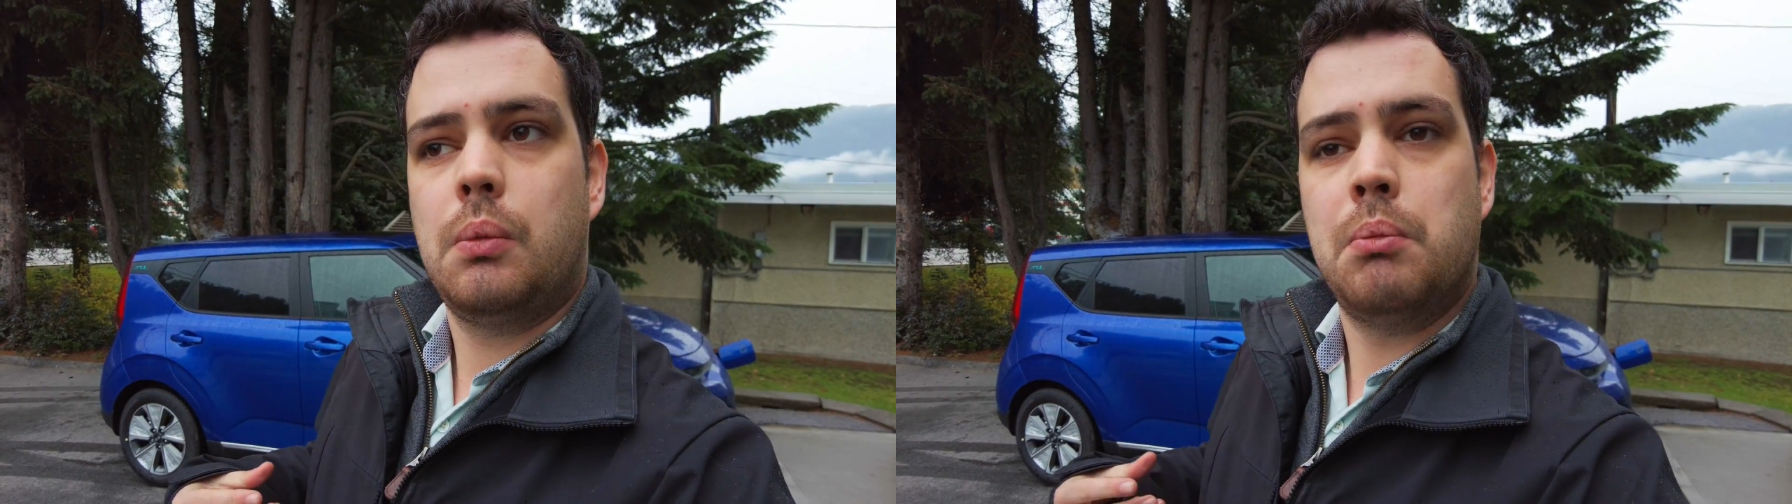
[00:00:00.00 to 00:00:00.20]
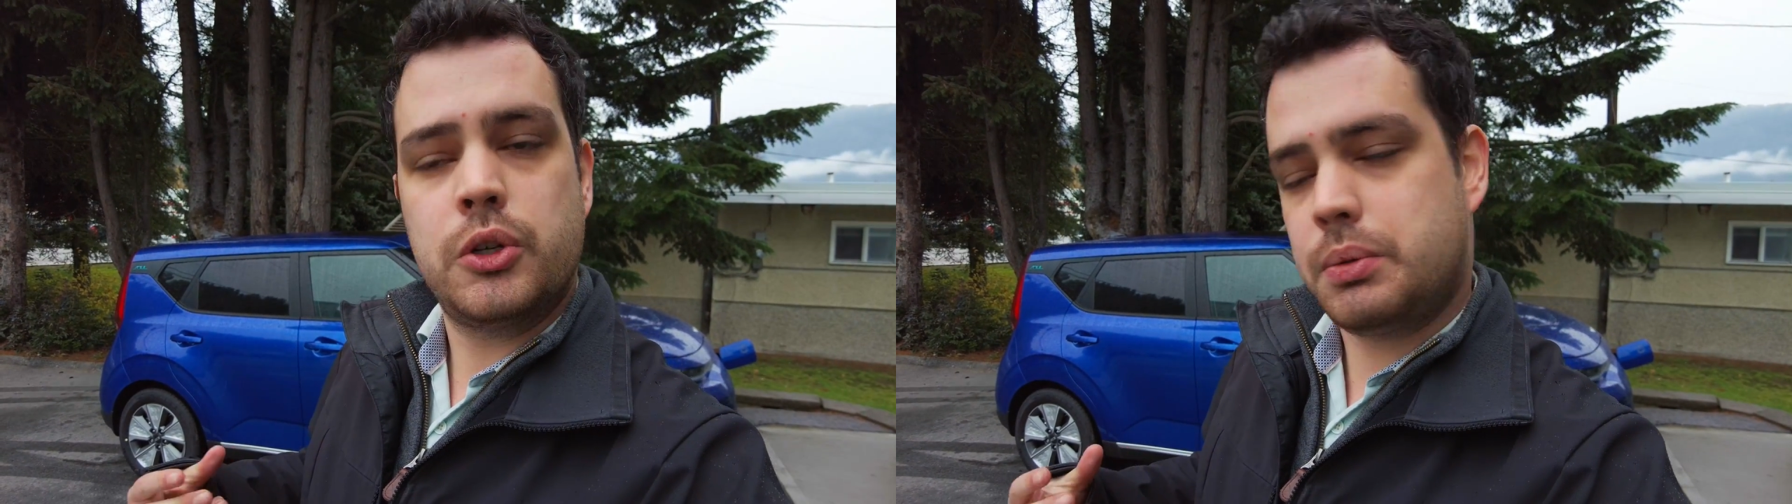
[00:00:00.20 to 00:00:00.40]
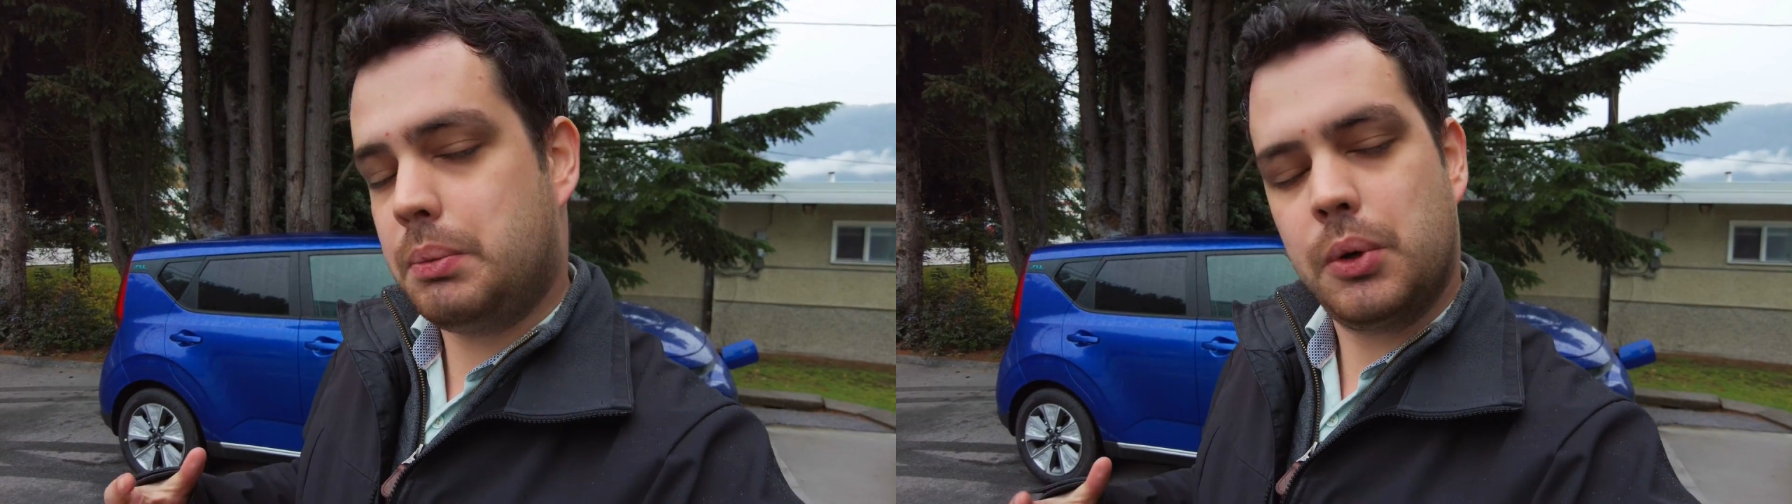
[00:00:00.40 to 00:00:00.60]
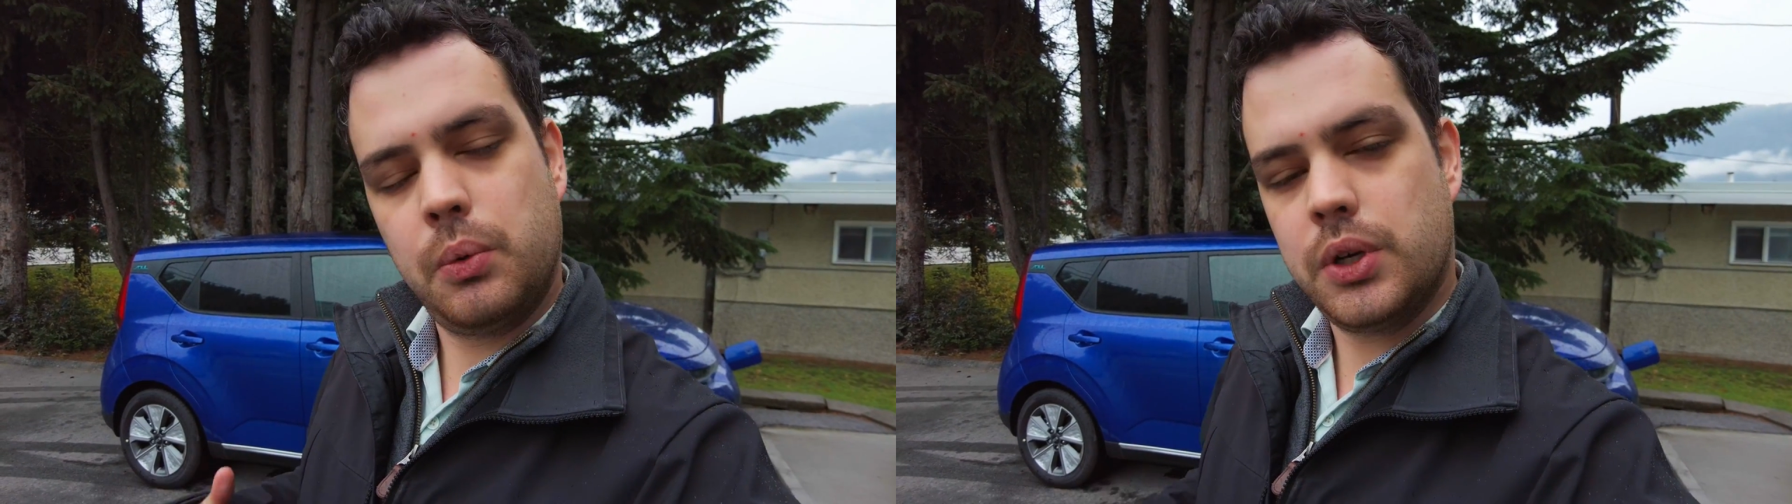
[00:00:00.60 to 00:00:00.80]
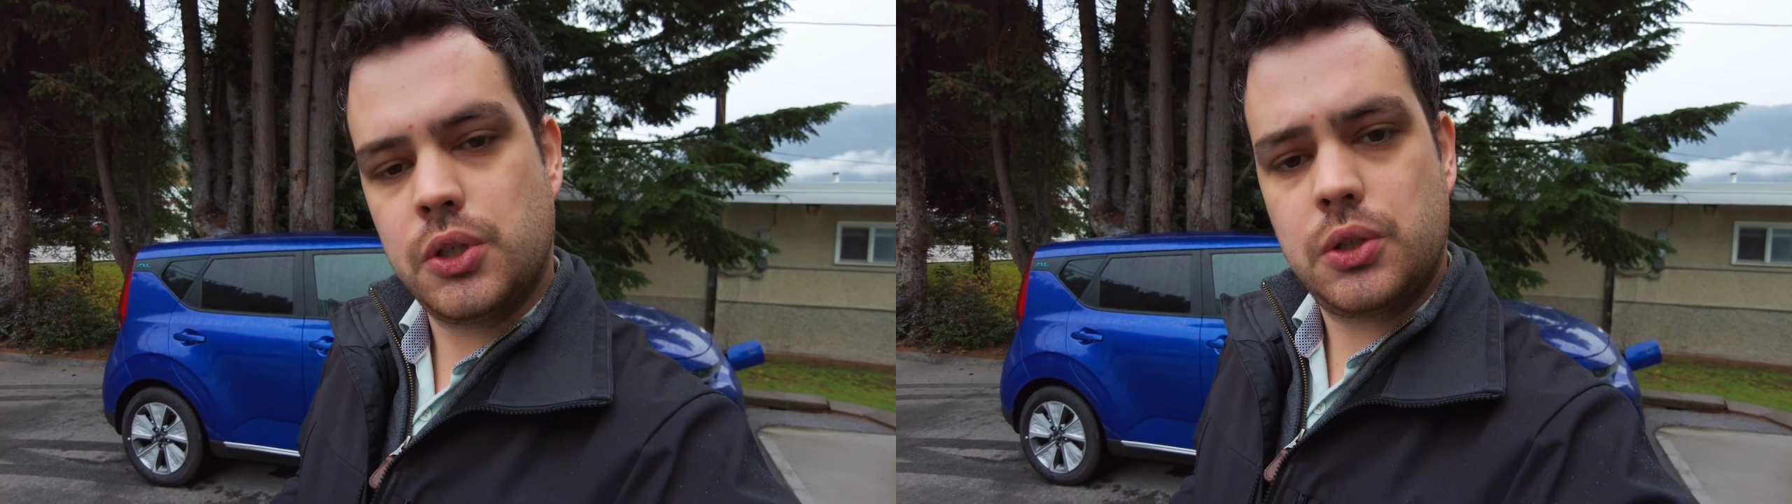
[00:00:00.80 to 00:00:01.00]
most people
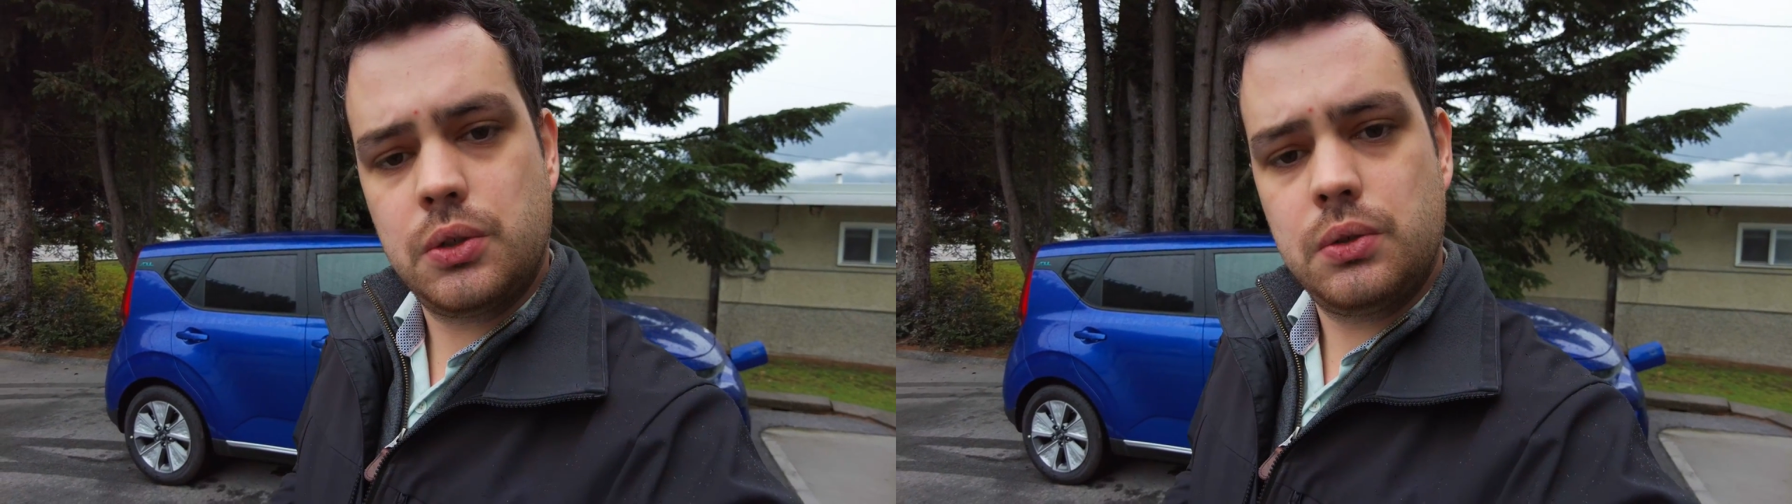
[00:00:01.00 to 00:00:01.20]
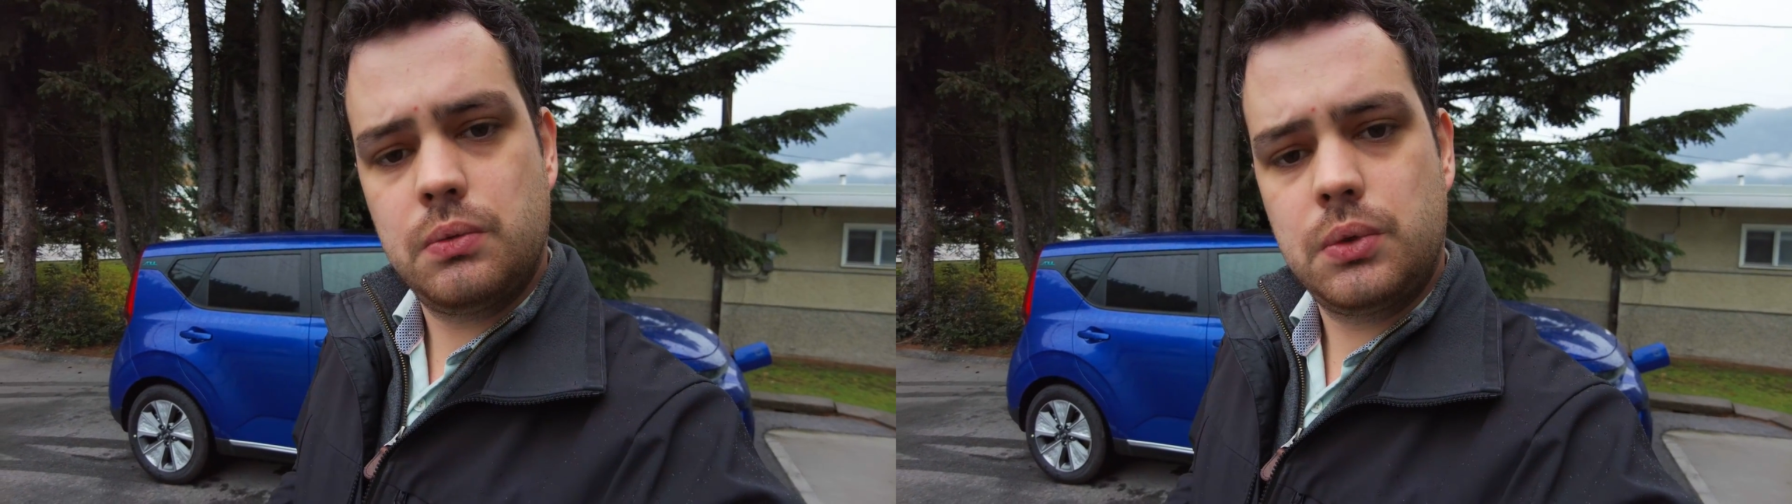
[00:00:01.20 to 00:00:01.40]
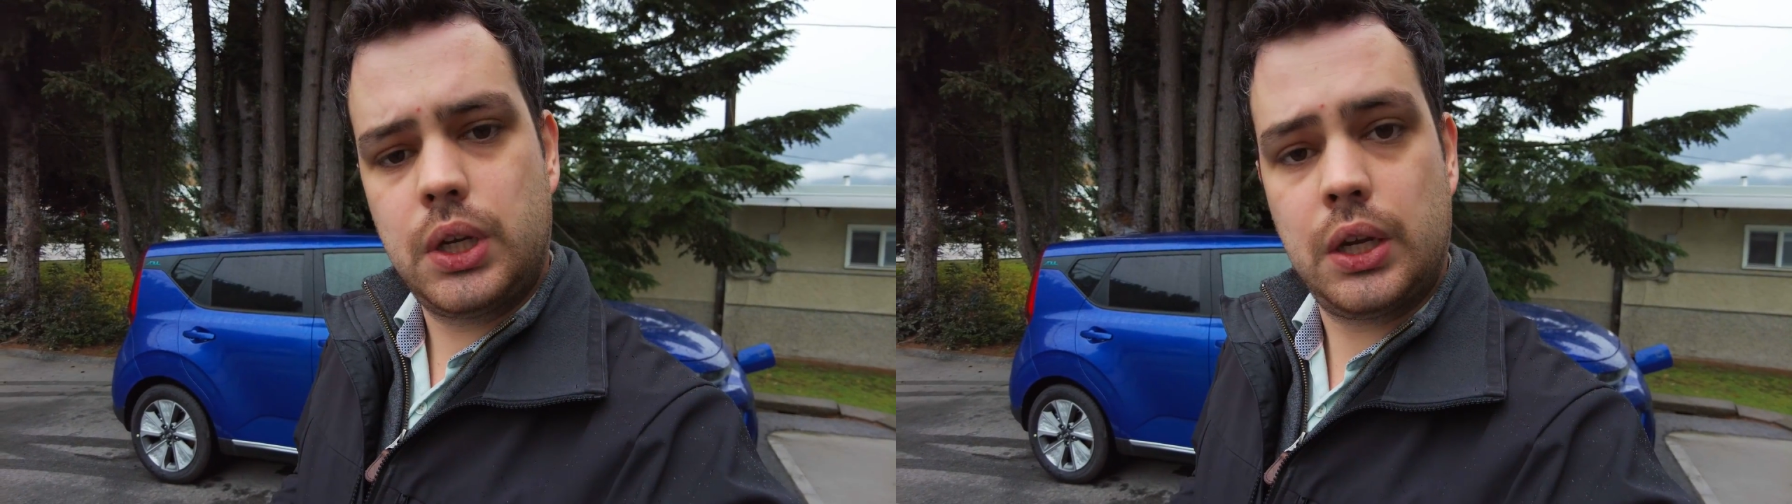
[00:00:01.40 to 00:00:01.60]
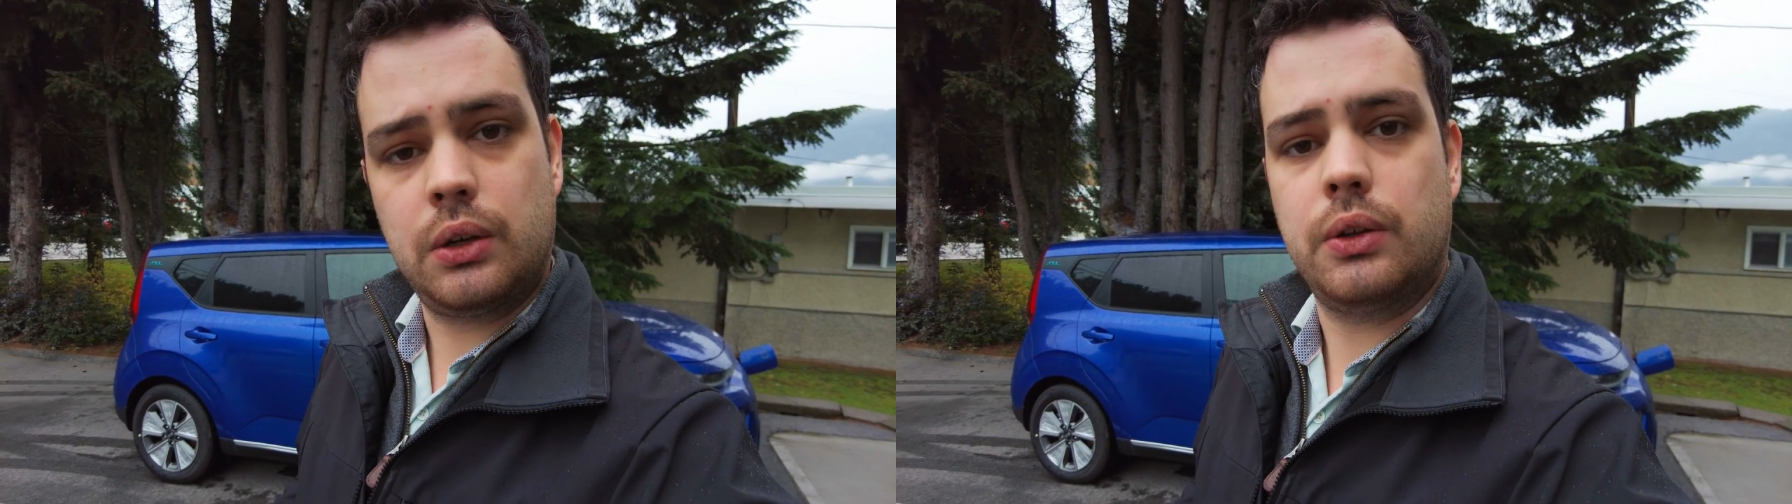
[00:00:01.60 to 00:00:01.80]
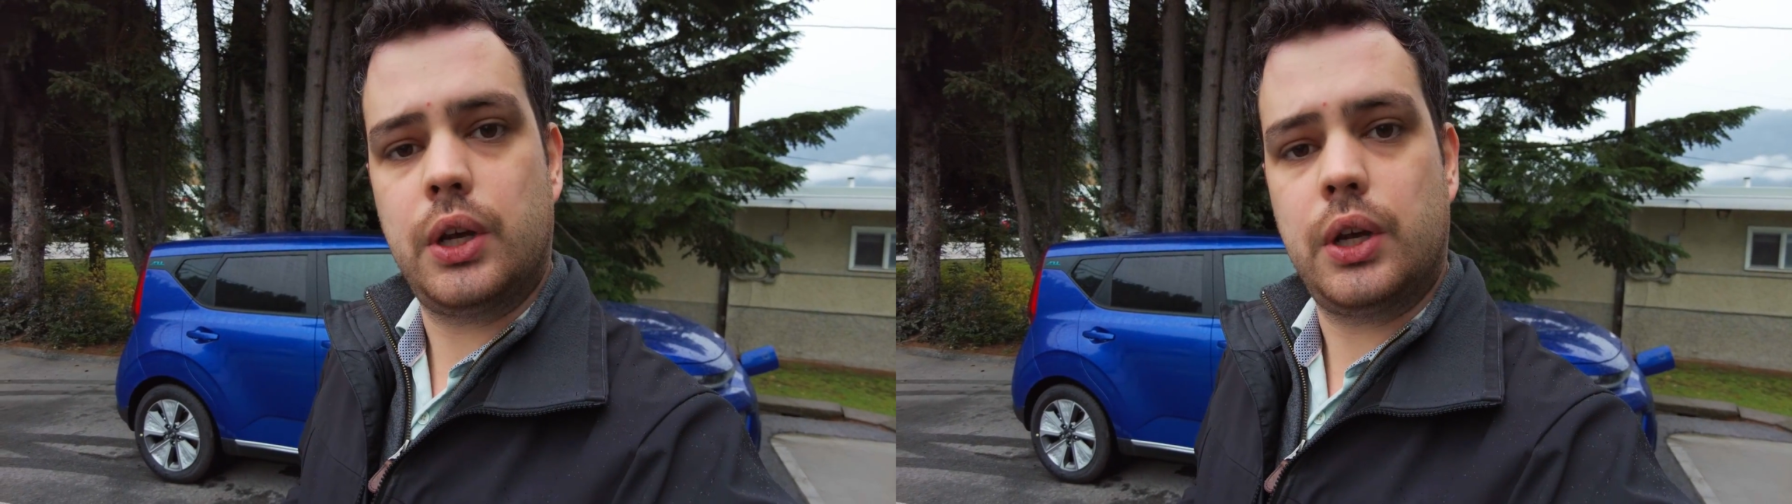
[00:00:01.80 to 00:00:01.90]
wouldn't kill